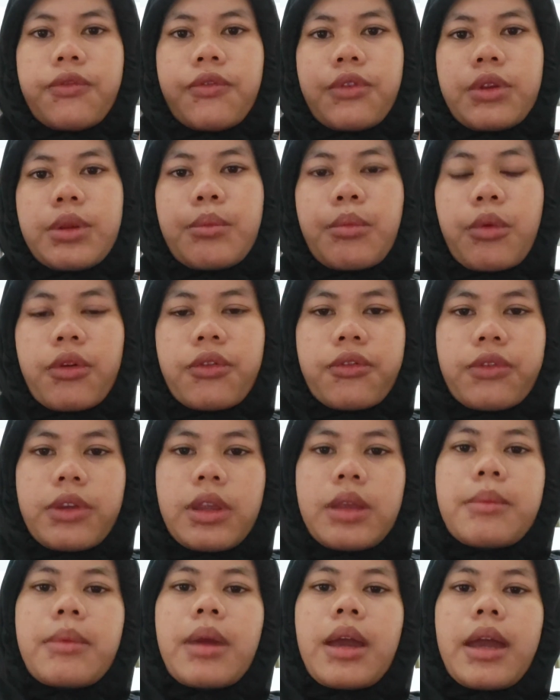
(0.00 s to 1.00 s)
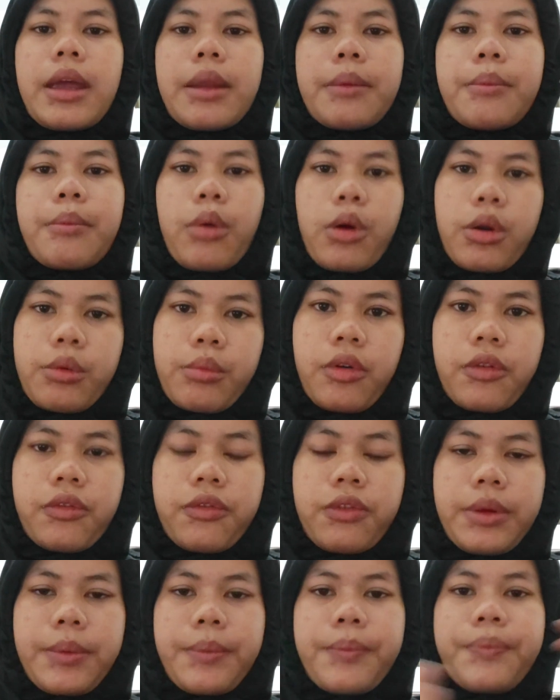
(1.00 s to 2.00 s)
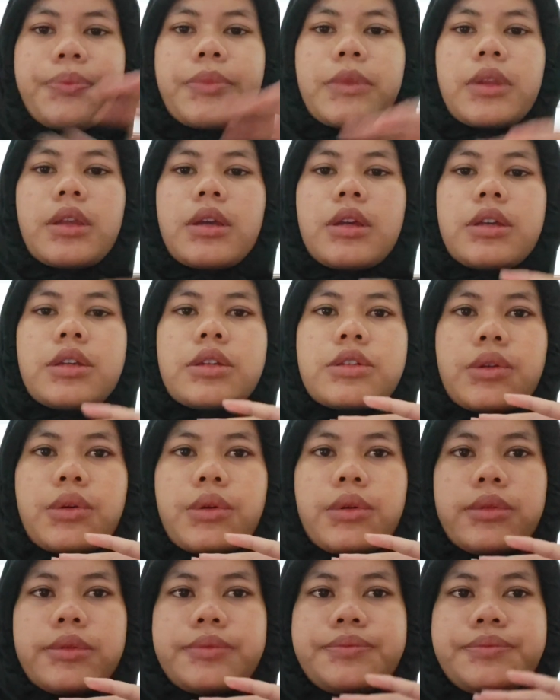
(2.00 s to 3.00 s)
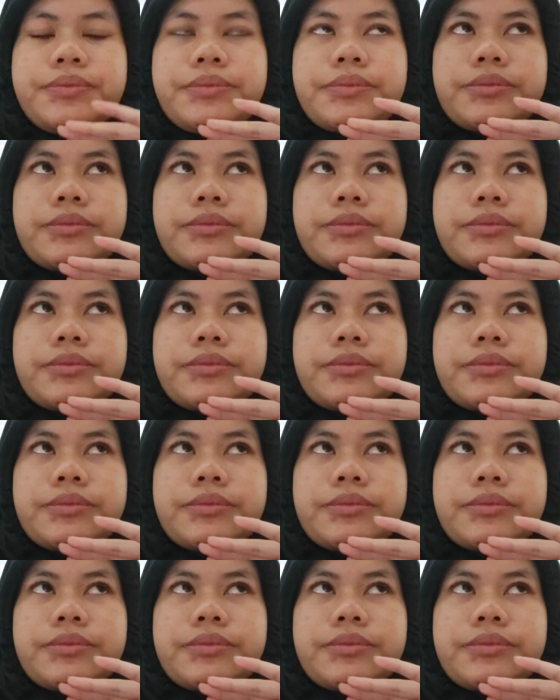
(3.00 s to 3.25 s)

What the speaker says: free morpheme and bond morpheme. So